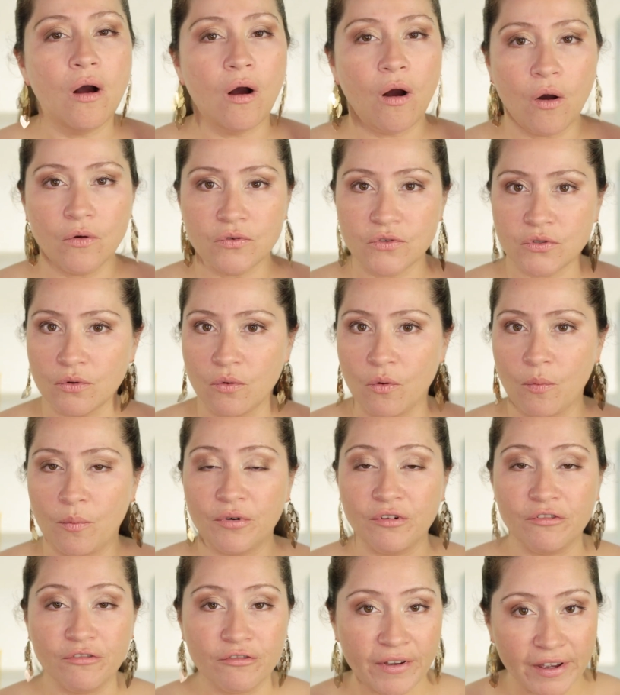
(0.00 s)
also
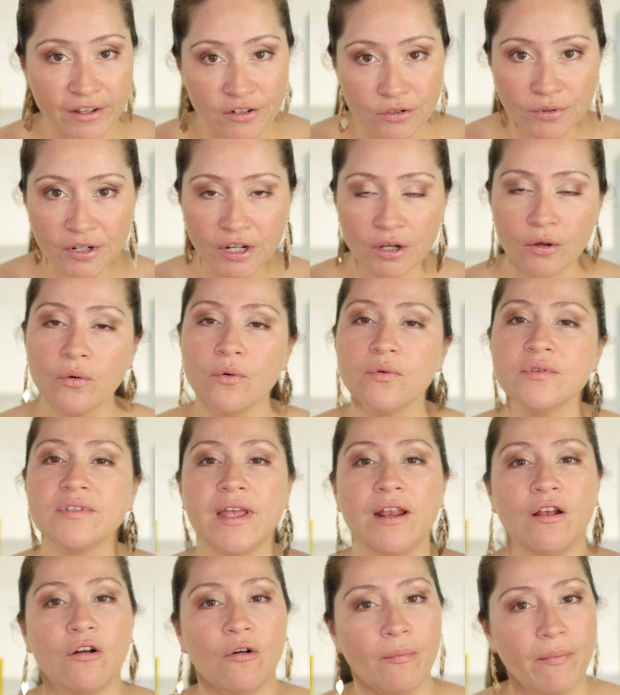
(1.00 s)
prevent wrinkles
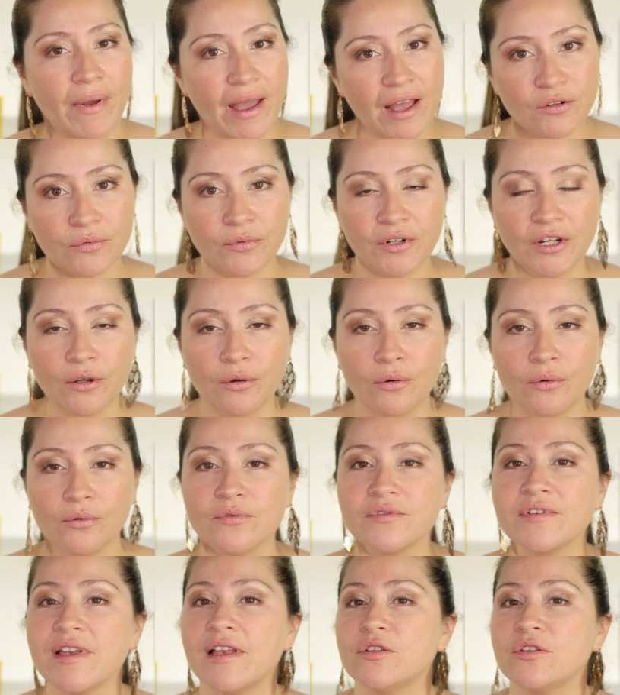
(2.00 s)
and combat wrinkles,